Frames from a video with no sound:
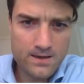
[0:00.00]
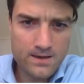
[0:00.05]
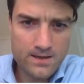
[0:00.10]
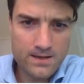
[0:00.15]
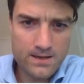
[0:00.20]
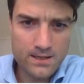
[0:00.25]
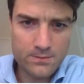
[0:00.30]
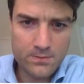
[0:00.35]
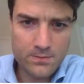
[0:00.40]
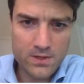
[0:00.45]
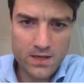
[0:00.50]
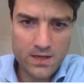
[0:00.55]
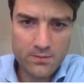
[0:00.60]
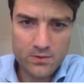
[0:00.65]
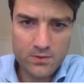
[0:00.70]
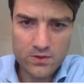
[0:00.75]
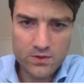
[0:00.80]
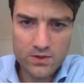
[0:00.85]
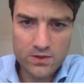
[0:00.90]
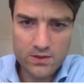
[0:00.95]
and I'll be
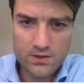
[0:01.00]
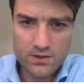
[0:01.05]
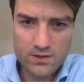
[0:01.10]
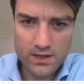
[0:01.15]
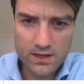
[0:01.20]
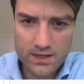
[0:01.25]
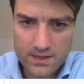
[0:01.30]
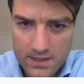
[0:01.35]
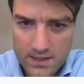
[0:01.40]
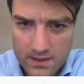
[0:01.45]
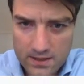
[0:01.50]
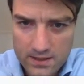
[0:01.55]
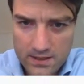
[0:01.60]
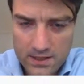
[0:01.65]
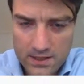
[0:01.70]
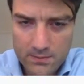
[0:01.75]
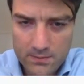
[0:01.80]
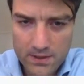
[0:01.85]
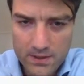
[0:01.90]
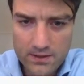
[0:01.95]
able to see, I can see that
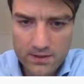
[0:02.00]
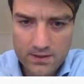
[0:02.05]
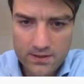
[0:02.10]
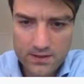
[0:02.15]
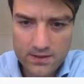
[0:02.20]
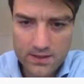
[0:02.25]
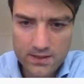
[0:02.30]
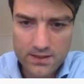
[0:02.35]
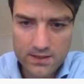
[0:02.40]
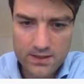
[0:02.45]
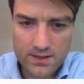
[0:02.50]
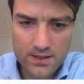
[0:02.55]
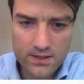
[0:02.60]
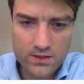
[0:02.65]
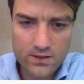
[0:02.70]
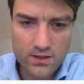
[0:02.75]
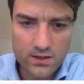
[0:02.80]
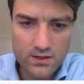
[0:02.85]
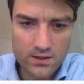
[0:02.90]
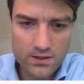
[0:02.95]
he spent
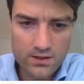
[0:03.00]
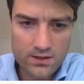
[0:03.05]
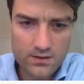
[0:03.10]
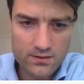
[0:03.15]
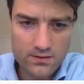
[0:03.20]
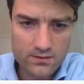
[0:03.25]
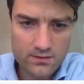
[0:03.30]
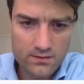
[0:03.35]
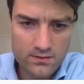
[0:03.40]
$16,